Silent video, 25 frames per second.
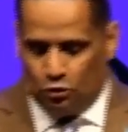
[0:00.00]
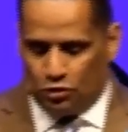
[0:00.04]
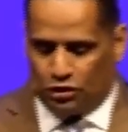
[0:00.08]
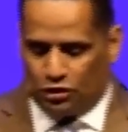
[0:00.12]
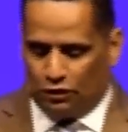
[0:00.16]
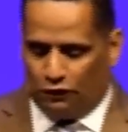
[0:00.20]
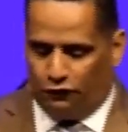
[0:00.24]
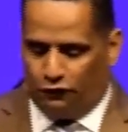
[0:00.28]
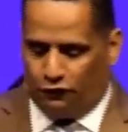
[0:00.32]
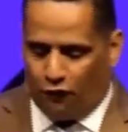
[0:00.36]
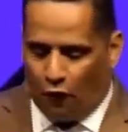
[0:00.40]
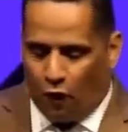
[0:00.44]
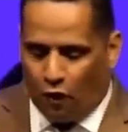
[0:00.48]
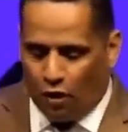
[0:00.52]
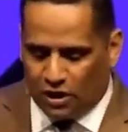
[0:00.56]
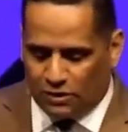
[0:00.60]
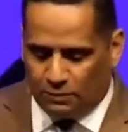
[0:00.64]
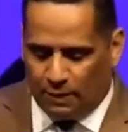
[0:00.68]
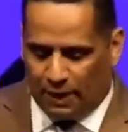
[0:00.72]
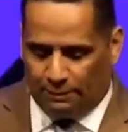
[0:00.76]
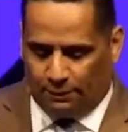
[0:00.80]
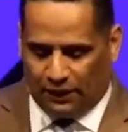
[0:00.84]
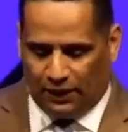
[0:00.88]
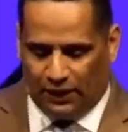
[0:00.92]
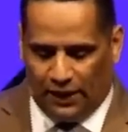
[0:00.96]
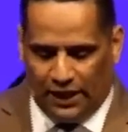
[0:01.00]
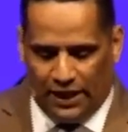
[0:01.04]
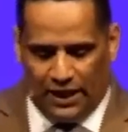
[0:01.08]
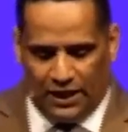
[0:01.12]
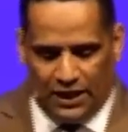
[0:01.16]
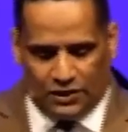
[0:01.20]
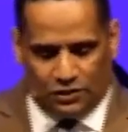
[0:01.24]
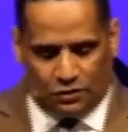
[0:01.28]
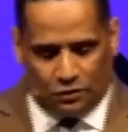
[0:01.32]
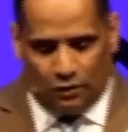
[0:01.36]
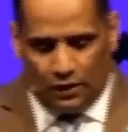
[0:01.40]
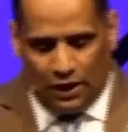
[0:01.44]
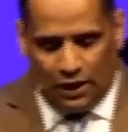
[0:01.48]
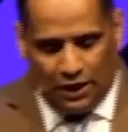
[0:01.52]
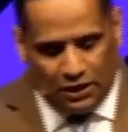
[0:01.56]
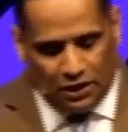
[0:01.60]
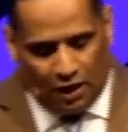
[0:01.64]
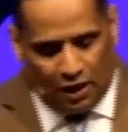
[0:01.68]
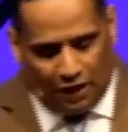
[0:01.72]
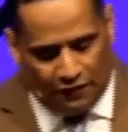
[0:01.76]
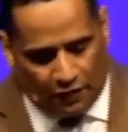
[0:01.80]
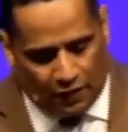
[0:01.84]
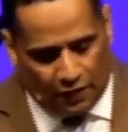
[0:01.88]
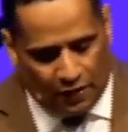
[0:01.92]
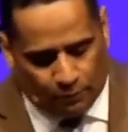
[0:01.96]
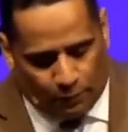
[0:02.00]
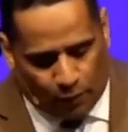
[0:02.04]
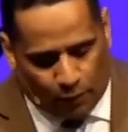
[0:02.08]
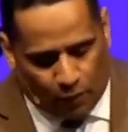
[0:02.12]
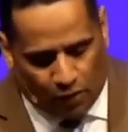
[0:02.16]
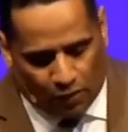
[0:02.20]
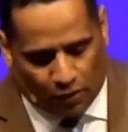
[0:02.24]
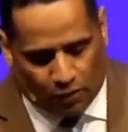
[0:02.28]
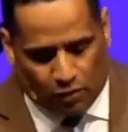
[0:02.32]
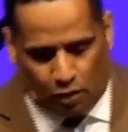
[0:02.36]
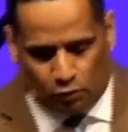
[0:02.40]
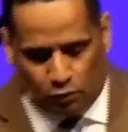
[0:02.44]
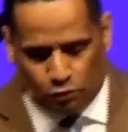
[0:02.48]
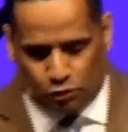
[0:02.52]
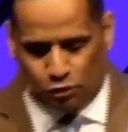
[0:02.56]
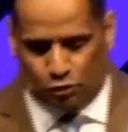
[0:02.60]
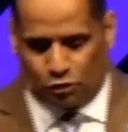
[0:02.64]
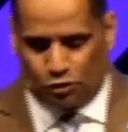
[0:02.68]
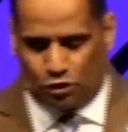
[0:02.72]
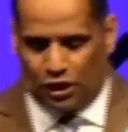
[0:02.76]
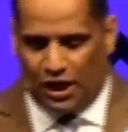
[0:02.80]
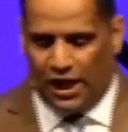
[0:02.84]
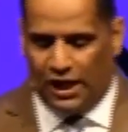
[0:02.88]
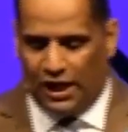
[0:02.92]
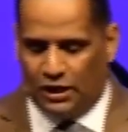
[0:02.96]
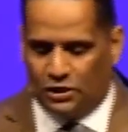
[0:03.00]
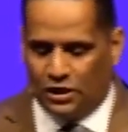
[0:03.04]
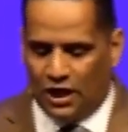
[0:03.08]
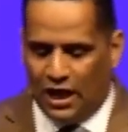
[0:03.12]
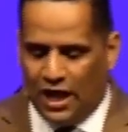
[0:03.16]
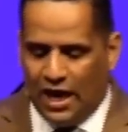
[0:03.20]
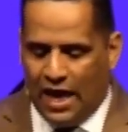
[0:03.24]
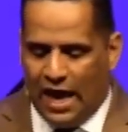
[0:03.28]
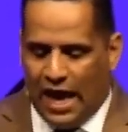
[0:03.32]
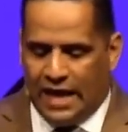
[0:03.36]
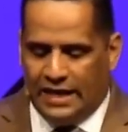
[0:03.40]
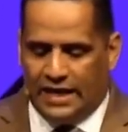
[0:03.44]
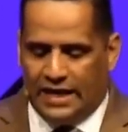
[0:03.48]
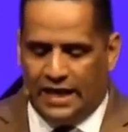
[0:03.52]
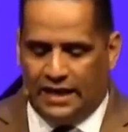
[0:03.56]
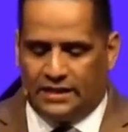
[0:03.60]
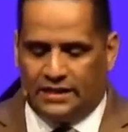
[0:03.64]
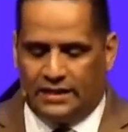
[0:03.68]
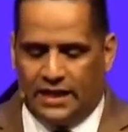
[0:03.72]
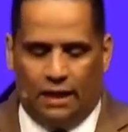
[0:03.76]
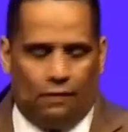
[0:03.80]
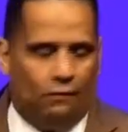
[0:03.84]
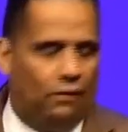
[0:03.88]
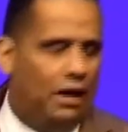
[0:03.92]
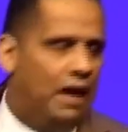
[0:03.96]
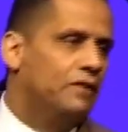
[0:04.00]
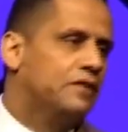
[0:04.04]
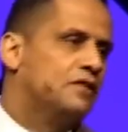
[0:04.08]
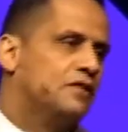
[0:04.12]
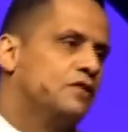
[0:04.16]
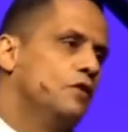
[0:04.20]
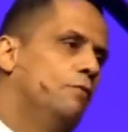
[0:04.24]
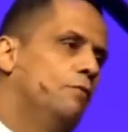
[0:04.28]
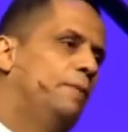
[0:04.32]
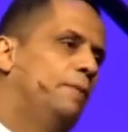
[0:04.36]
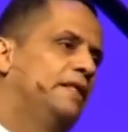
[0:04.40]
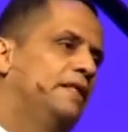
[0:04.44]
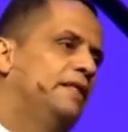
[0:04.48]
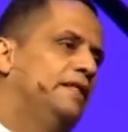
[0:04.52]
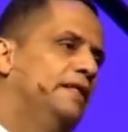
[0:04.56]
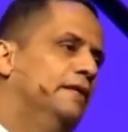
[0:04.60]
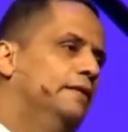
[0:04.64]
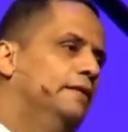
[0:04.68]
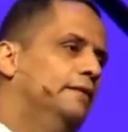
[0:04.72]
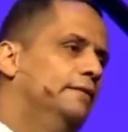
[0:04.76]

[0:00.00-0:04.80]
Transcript: of force by police or any other important cultural change, and they say, well, it's no big deal.